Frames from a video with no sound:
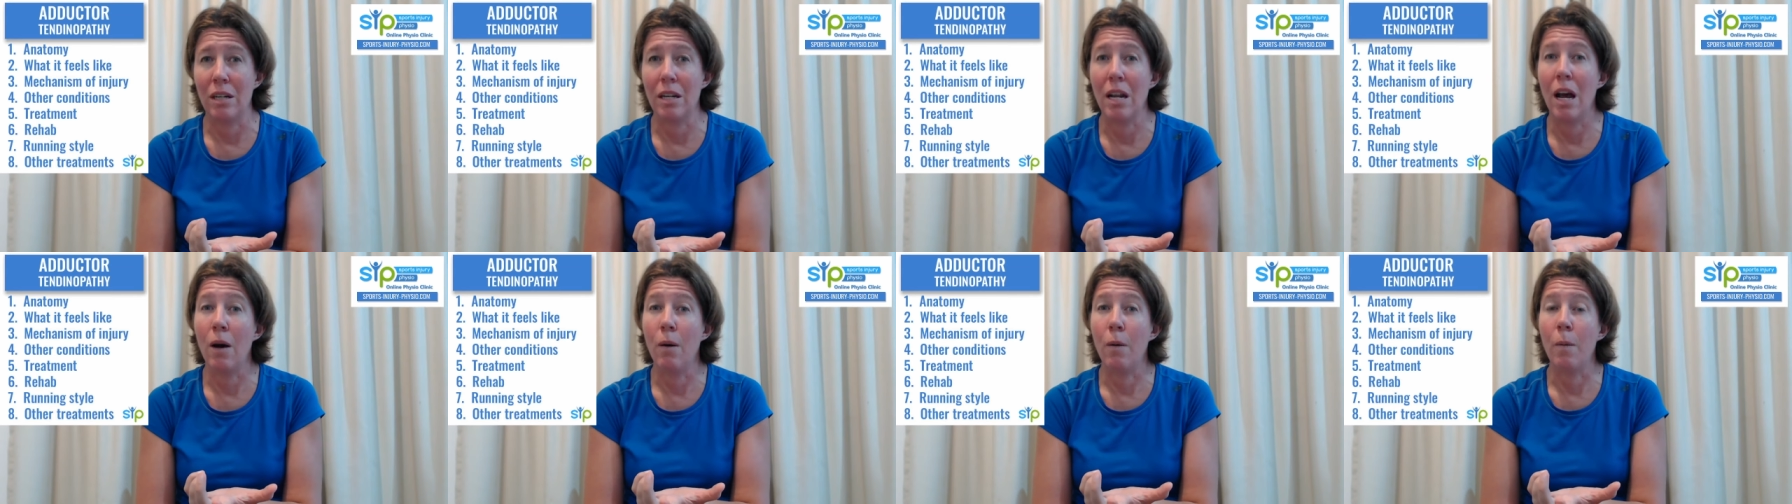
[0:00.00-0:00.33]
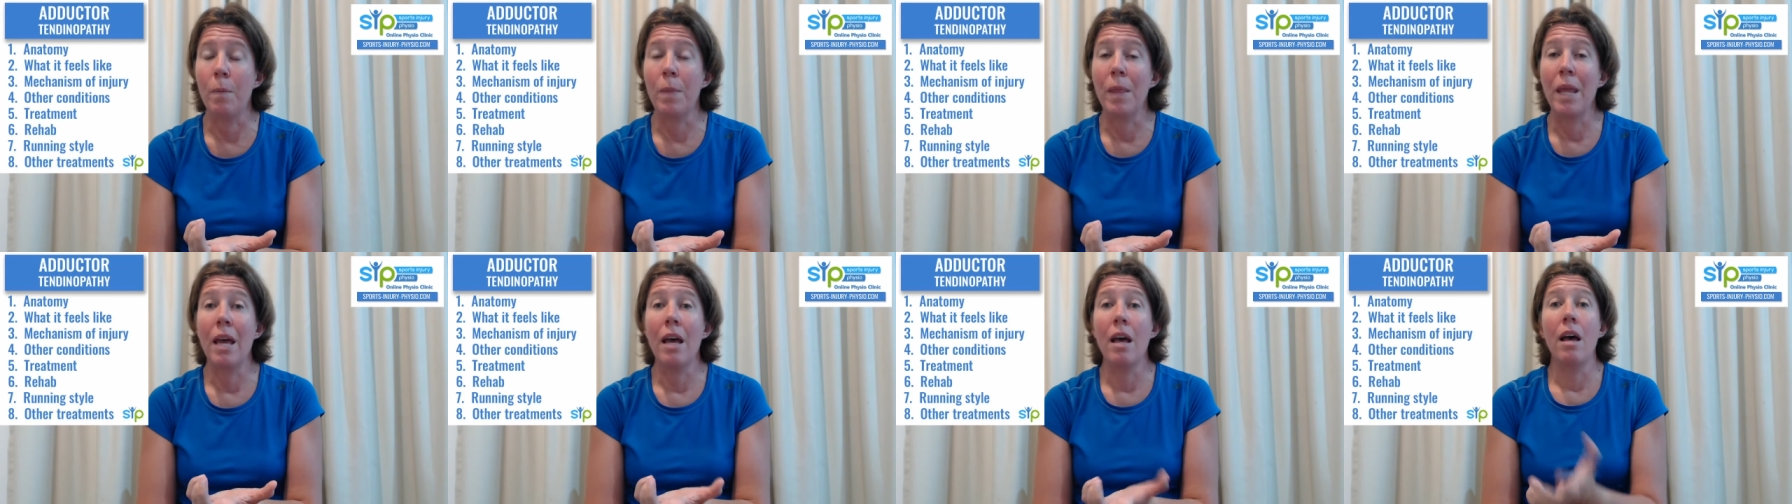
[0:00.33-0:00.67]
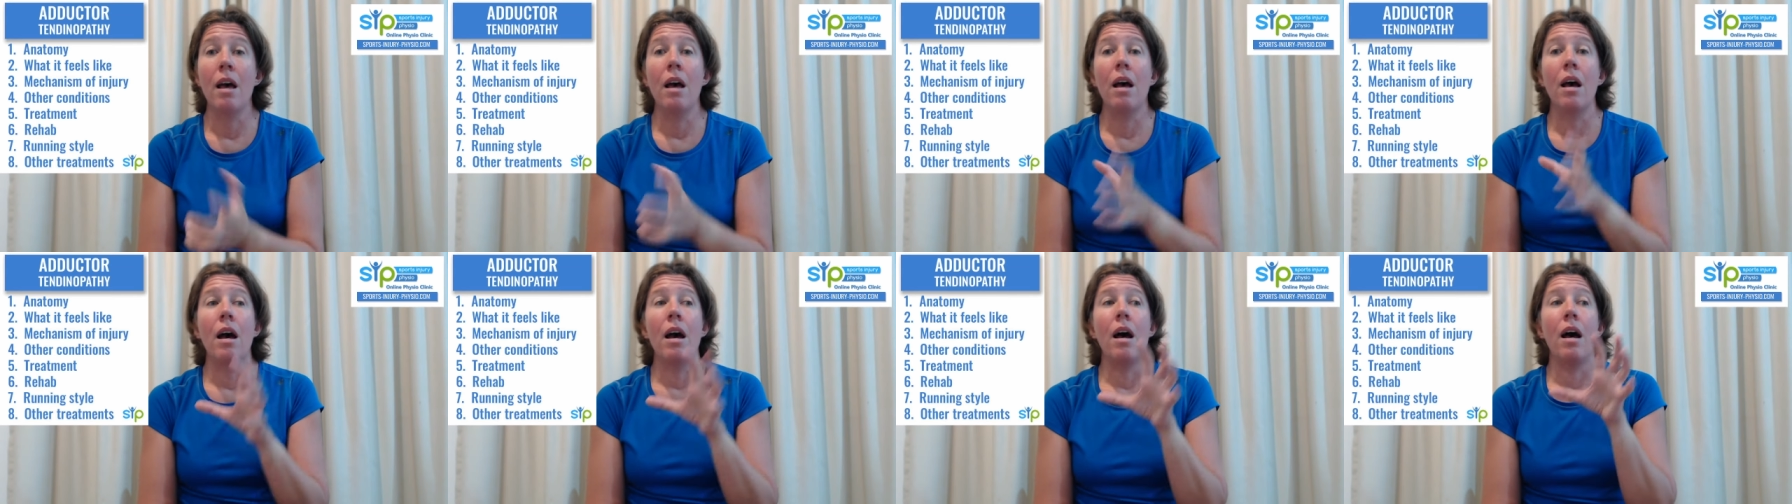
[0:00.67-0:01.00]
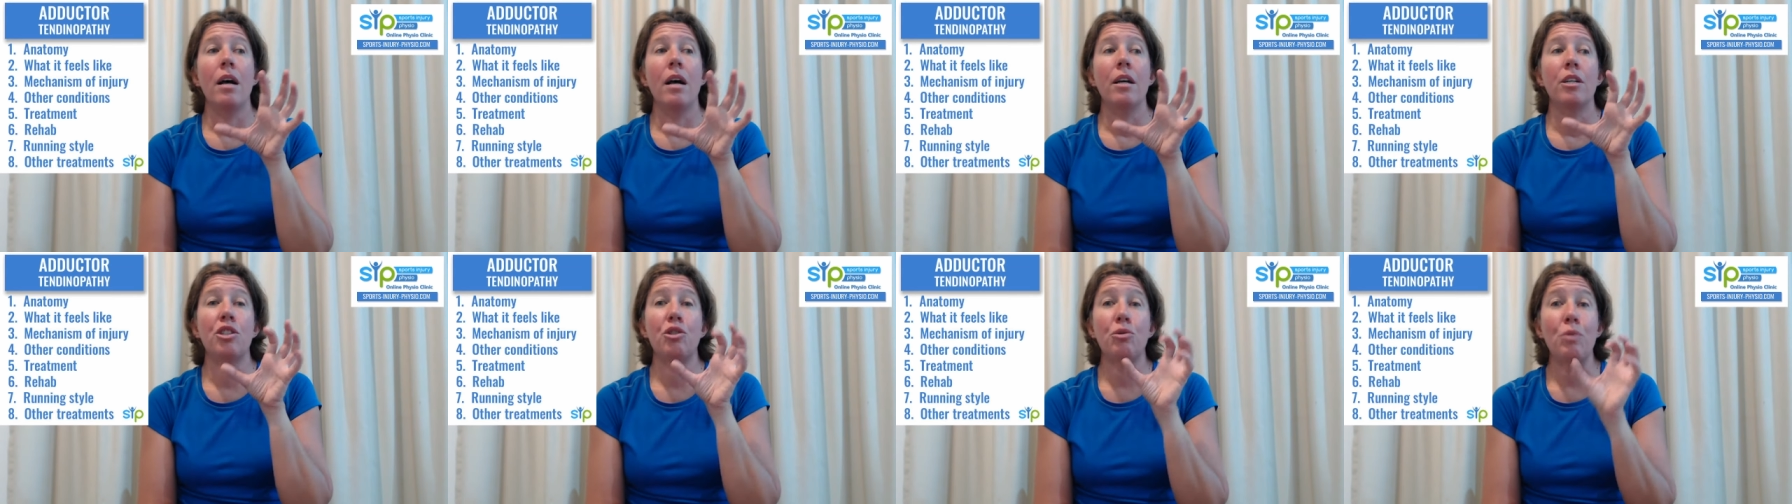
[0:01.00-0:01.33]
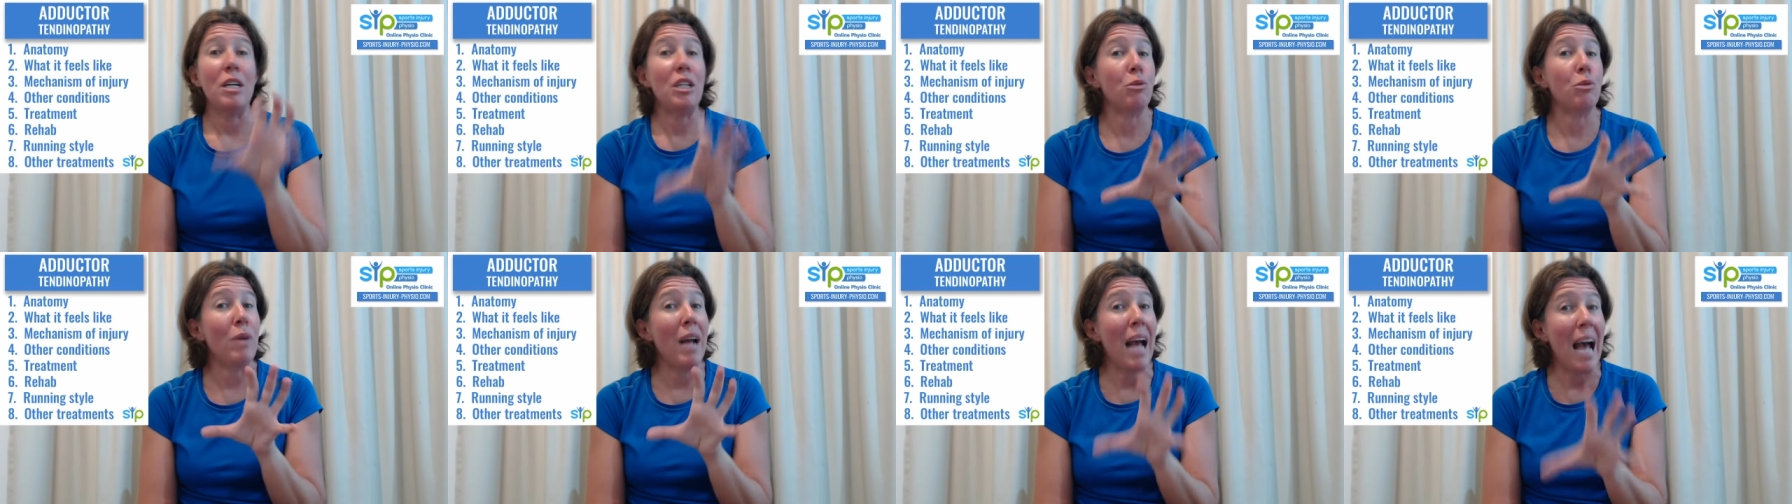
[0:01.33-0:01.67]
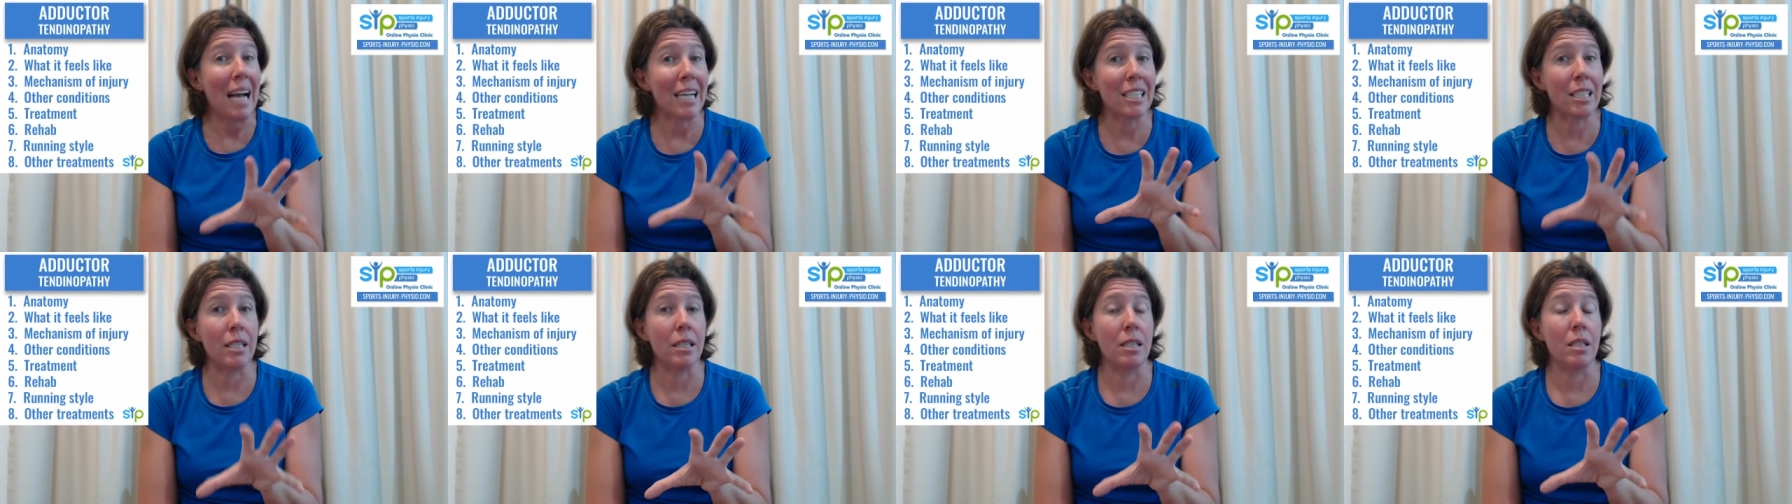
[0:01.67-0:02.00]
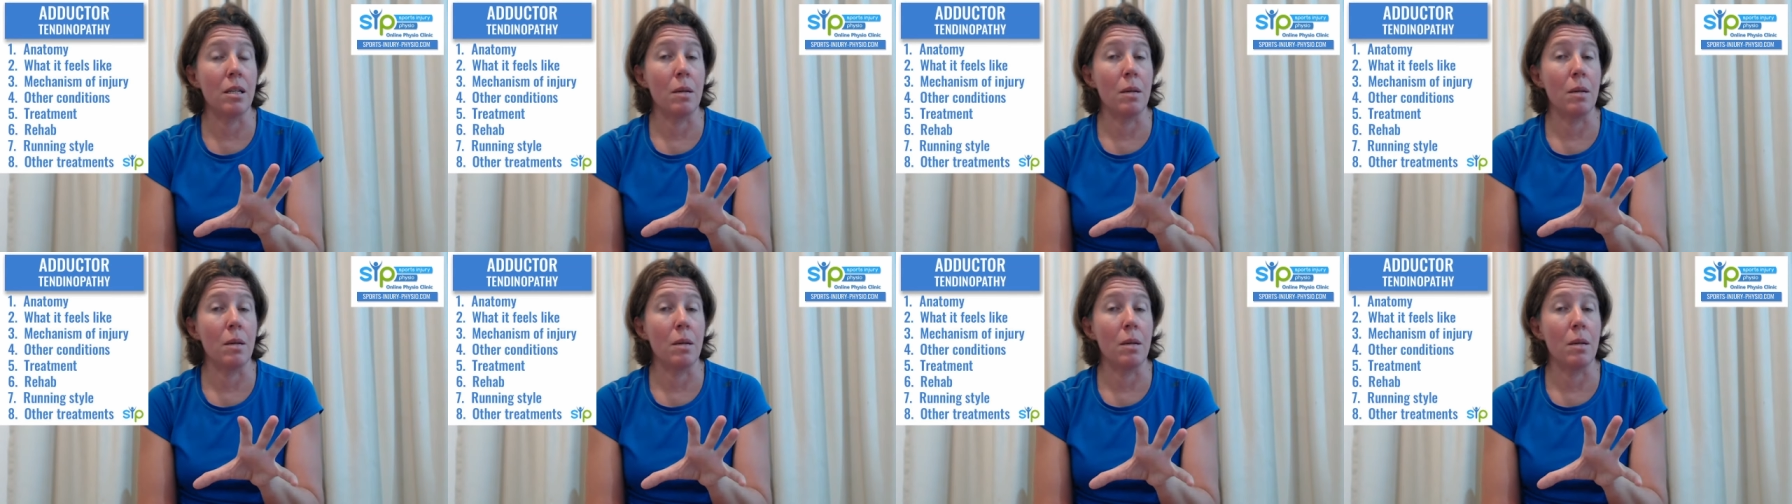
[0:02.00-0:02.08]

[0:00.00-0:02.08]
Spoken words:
Now, stress reactions